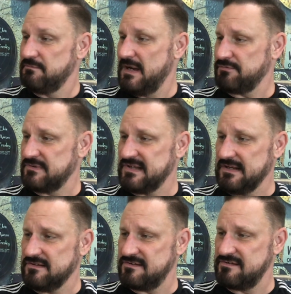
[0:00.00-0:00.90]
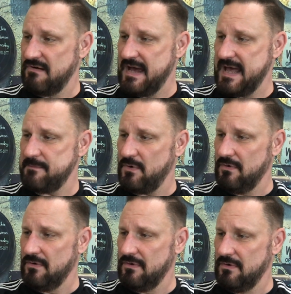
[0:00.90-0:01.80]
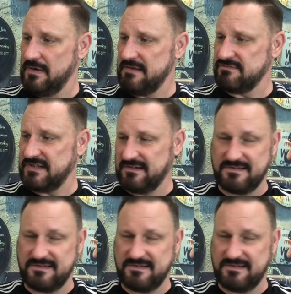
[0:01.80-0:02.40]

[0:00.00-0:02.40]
as we're telling the time or even telling